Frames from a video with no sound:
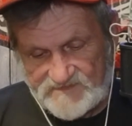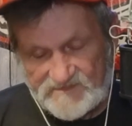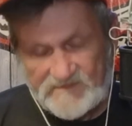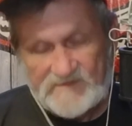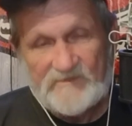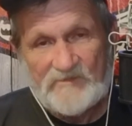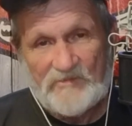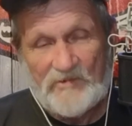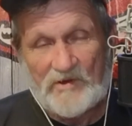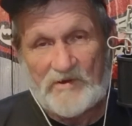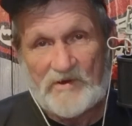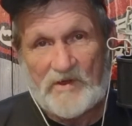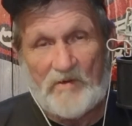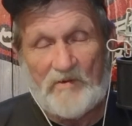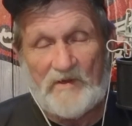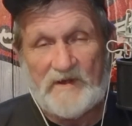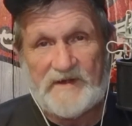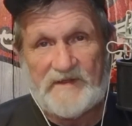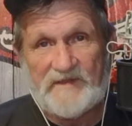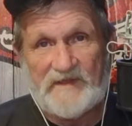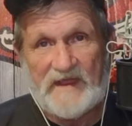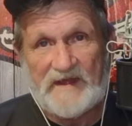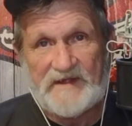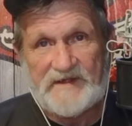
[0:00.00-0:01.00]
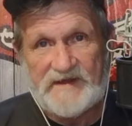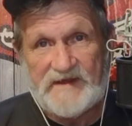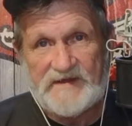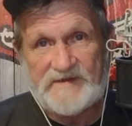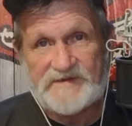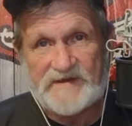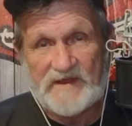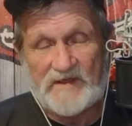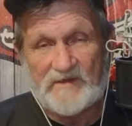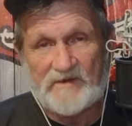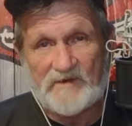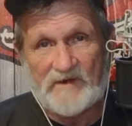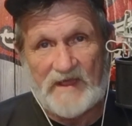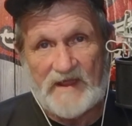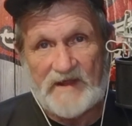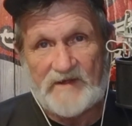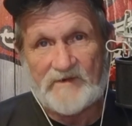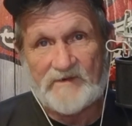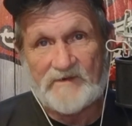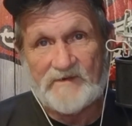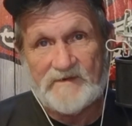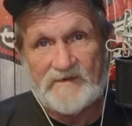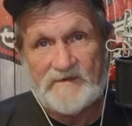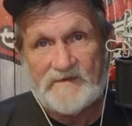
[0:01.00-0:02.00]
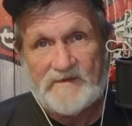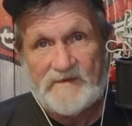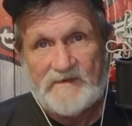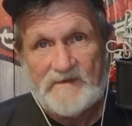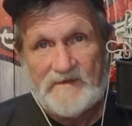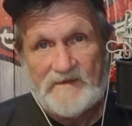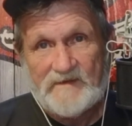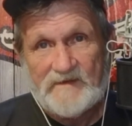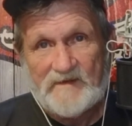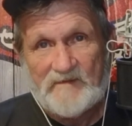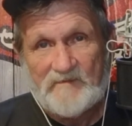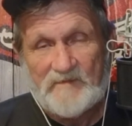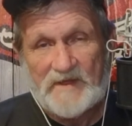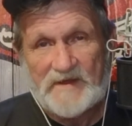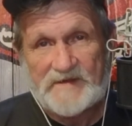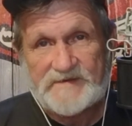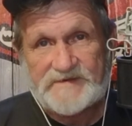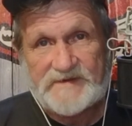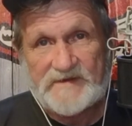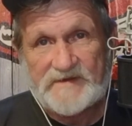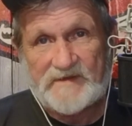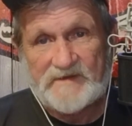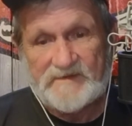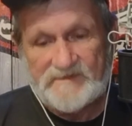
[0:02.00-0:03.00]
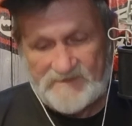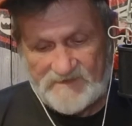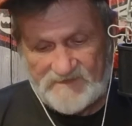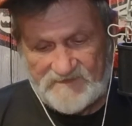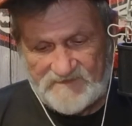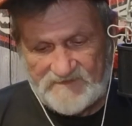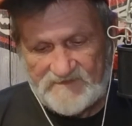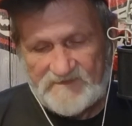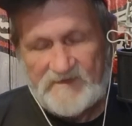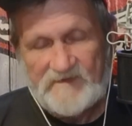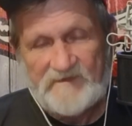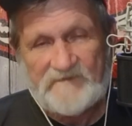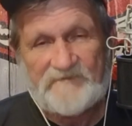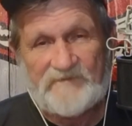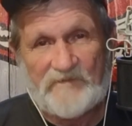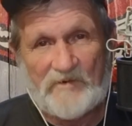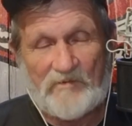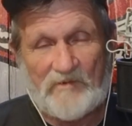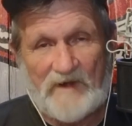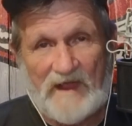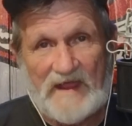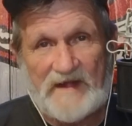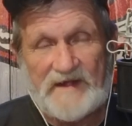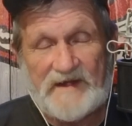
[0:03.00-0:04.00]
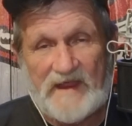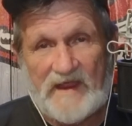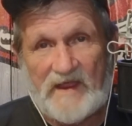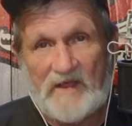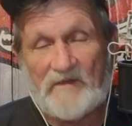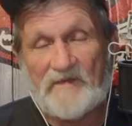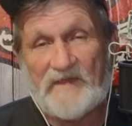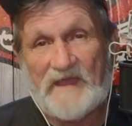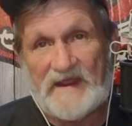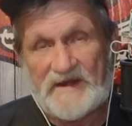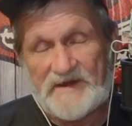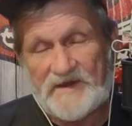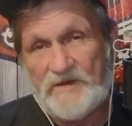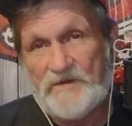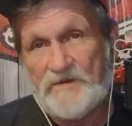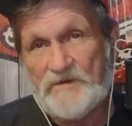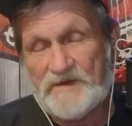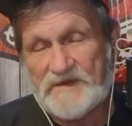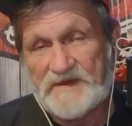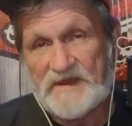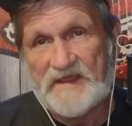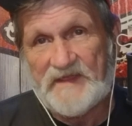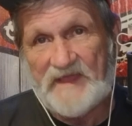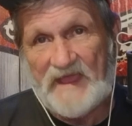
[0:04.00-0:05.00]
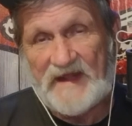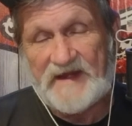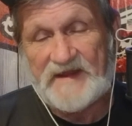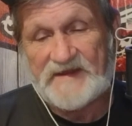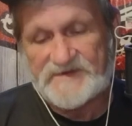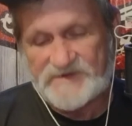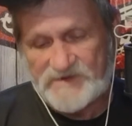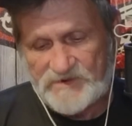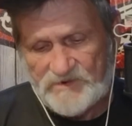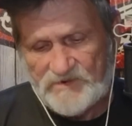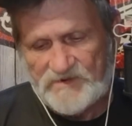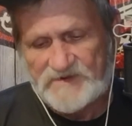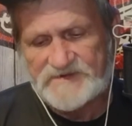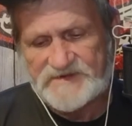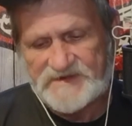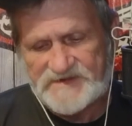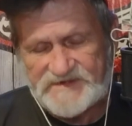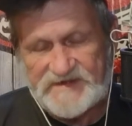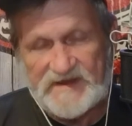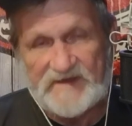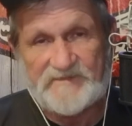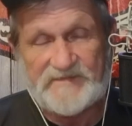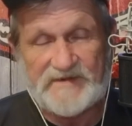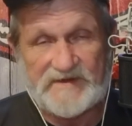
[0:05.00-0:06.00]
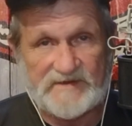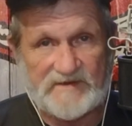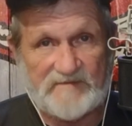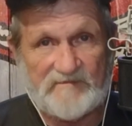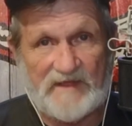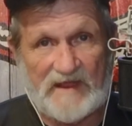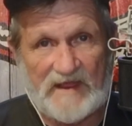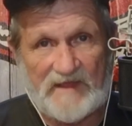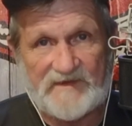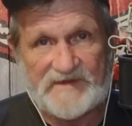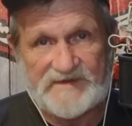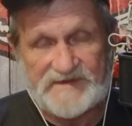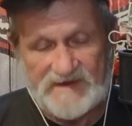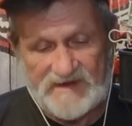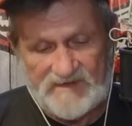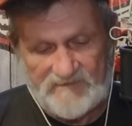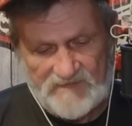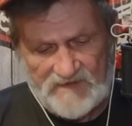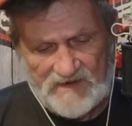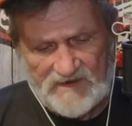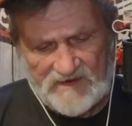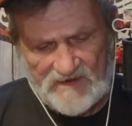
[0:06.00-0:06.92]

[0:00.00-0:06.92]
we'll go into that detail later. But for right now, that is who is attempting to buy the team.